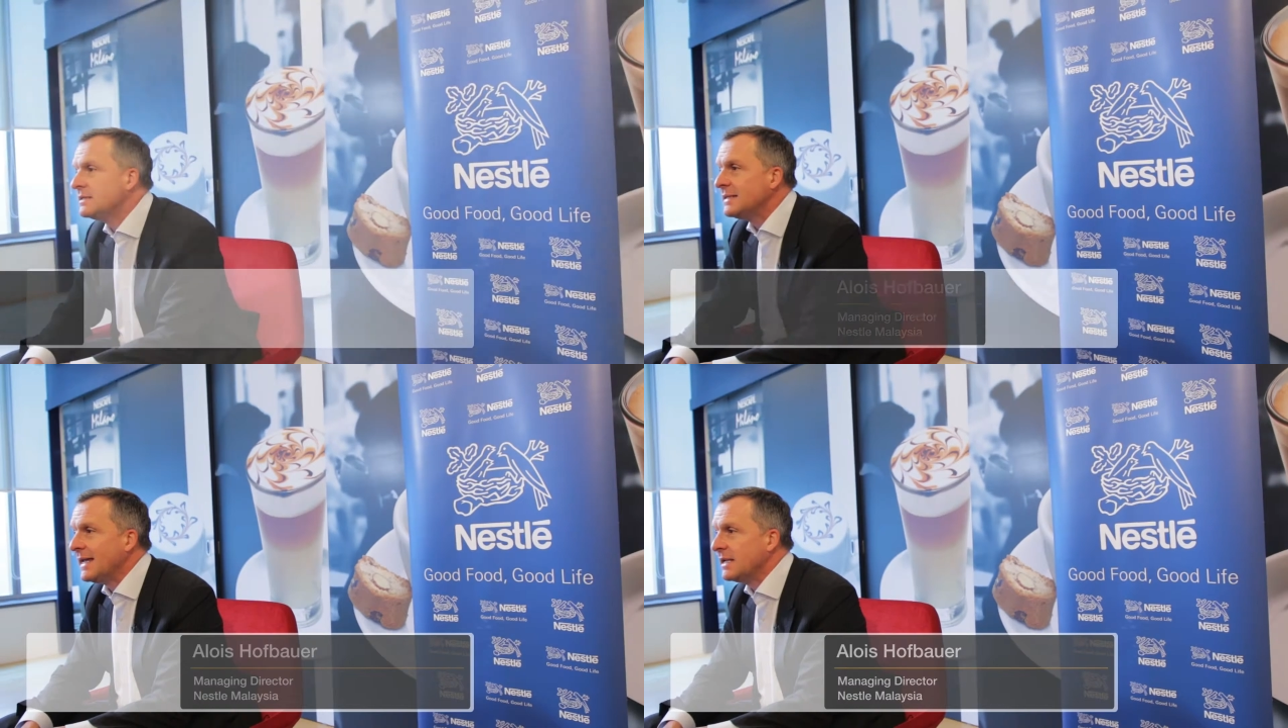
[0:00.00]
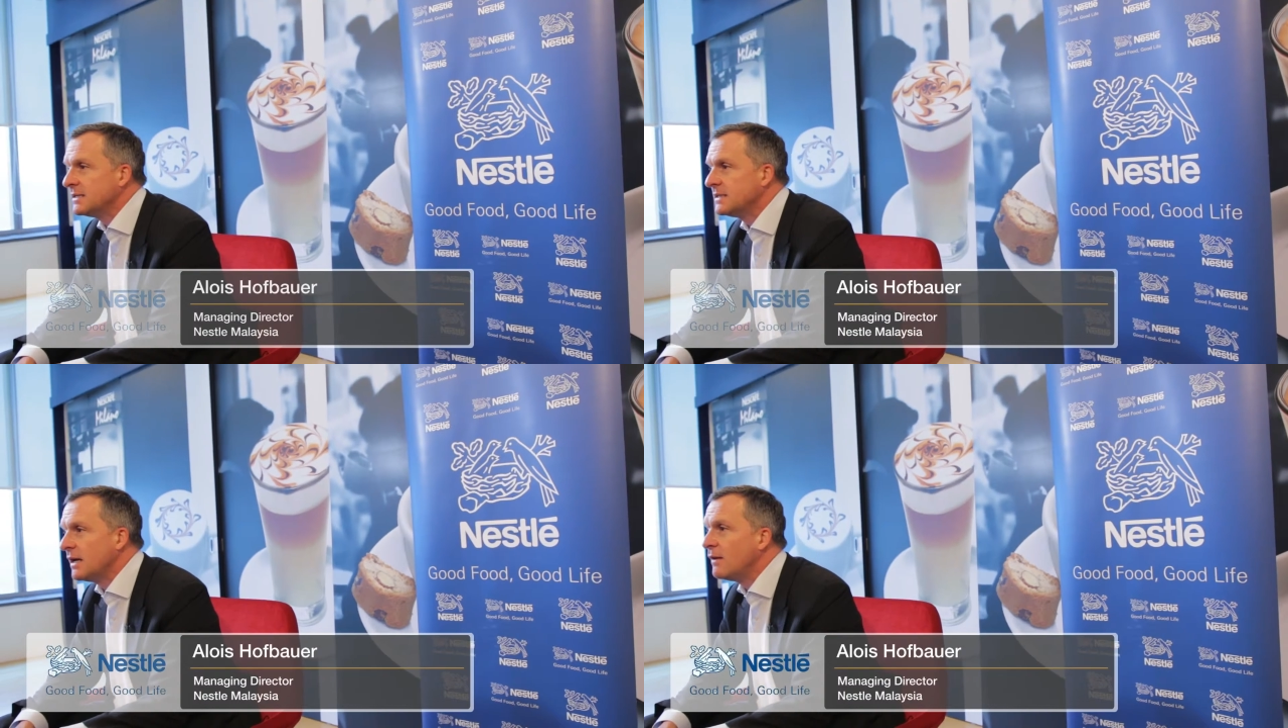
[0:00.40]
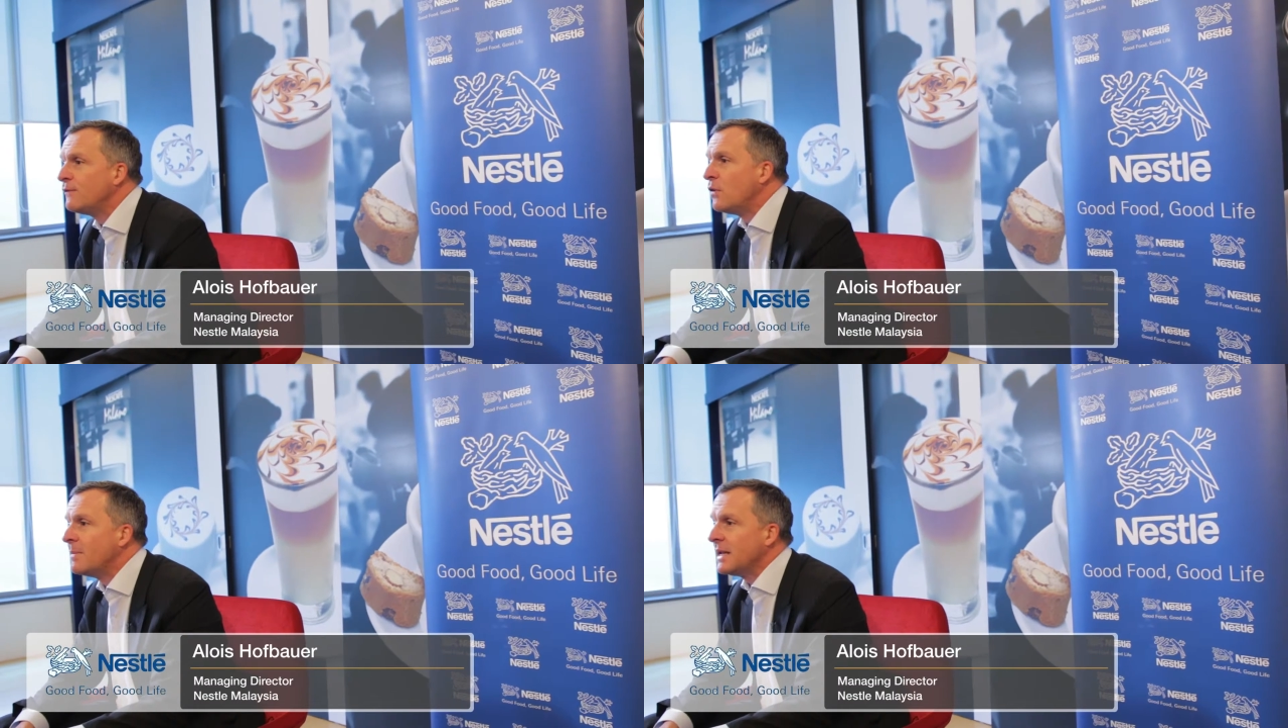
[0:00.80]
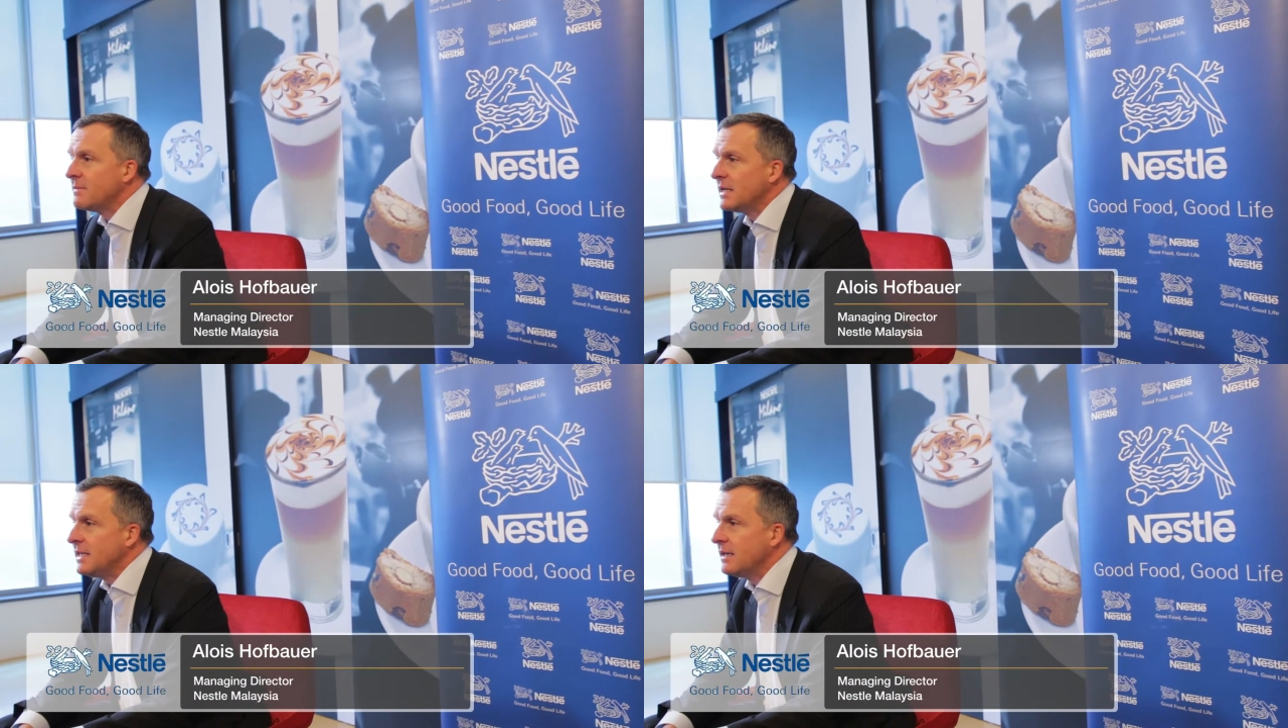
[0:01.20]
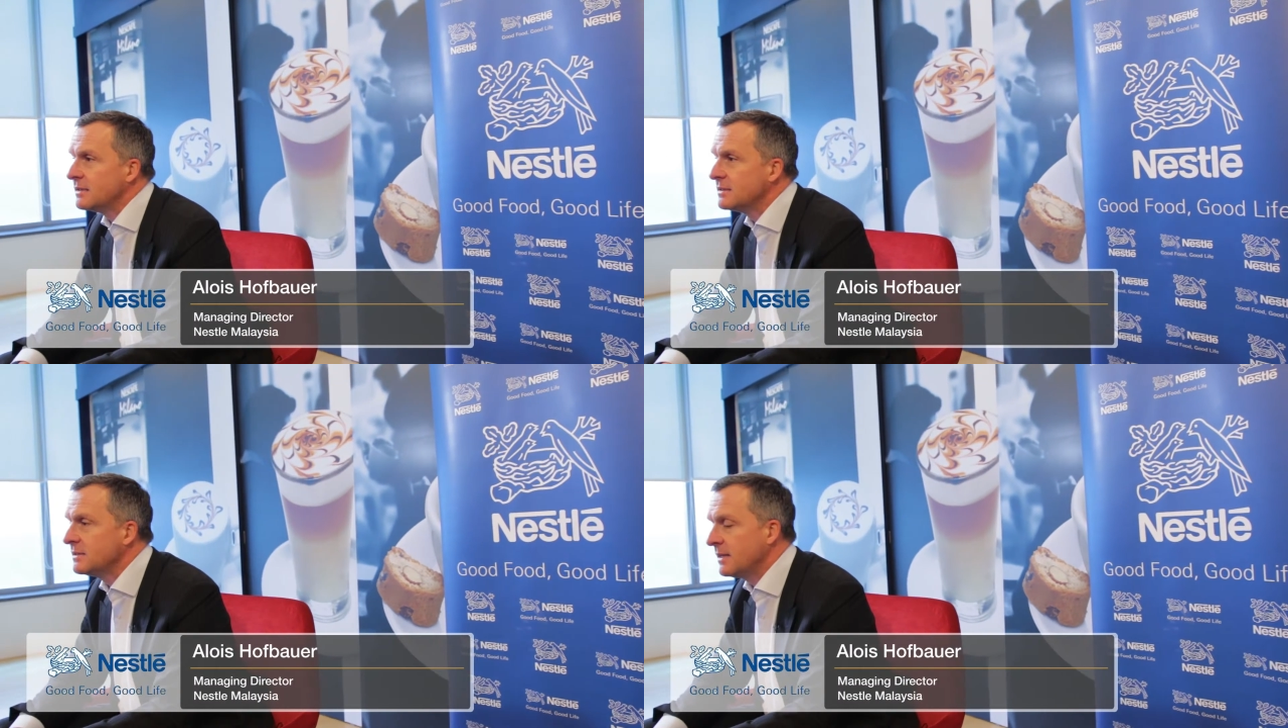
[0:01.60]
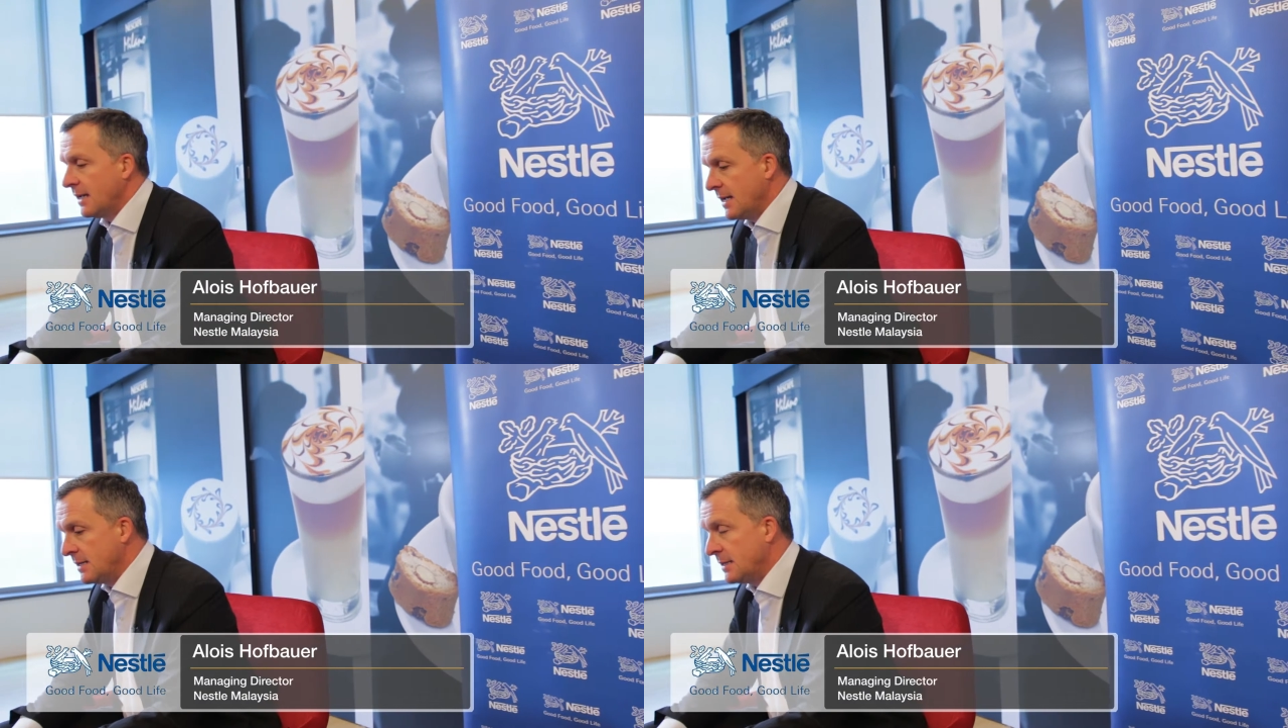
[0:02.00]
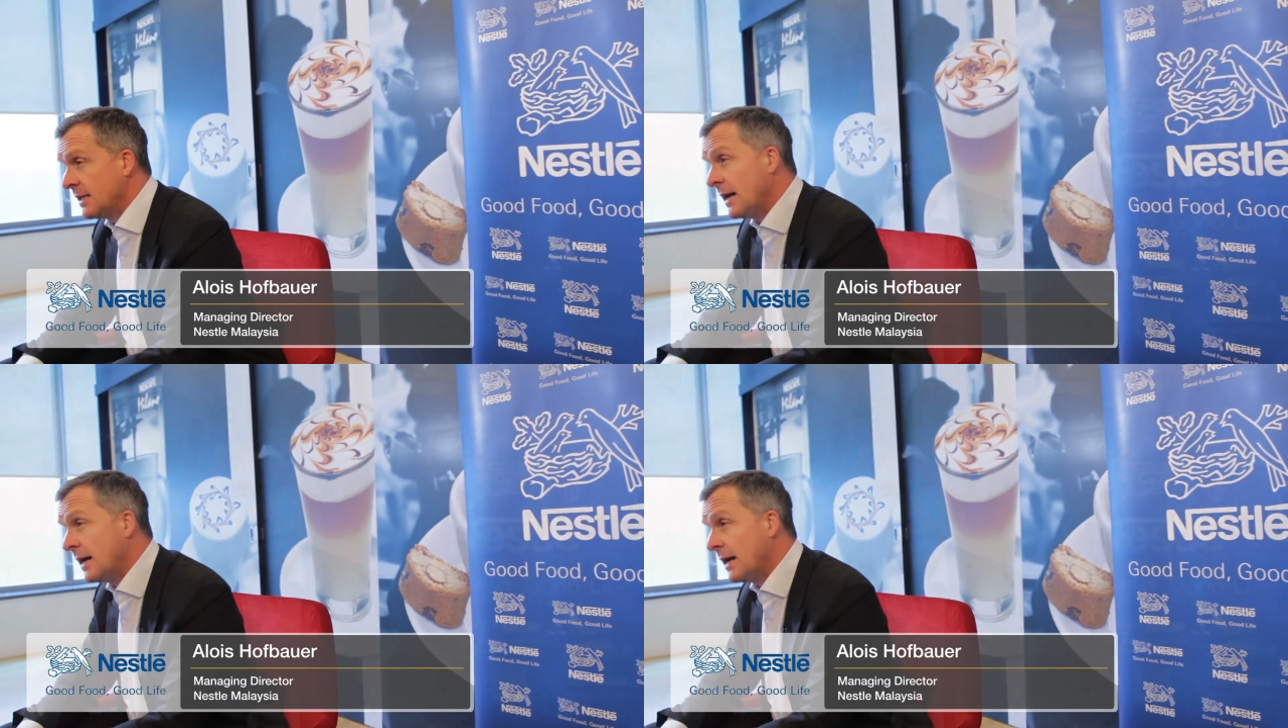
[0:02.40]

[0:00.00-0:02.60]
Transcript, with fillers: with Taylor's uh, for many, many years, and